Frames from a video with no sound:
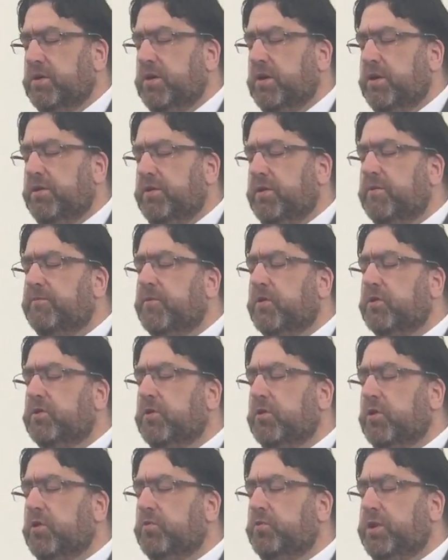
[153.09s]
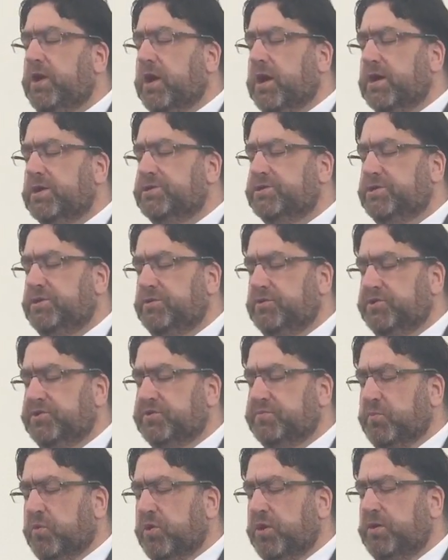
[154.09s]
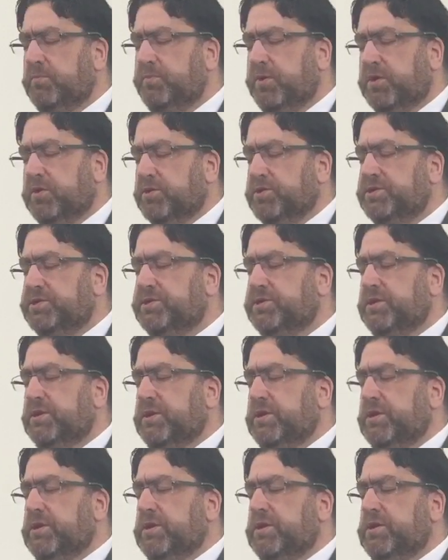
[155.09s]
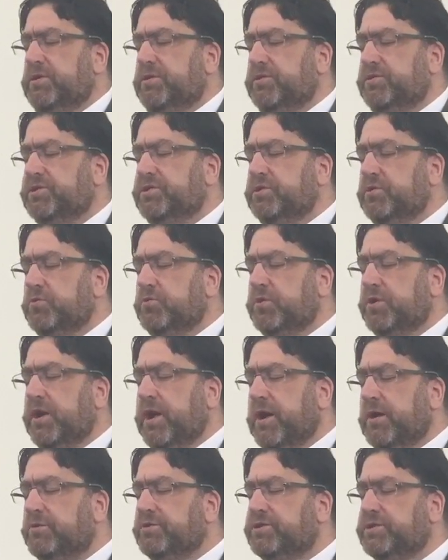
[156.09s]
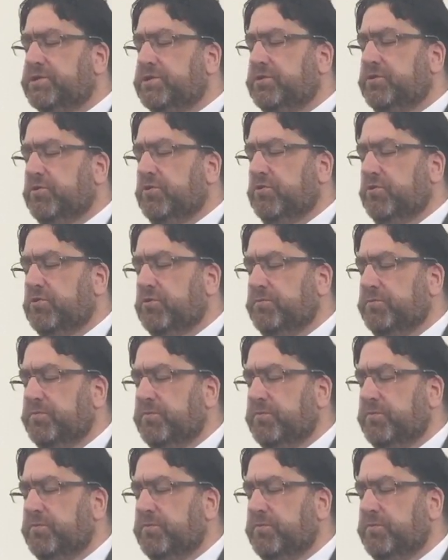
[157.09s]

And therefore, God, we ask you this morning, because there's nowhere else to go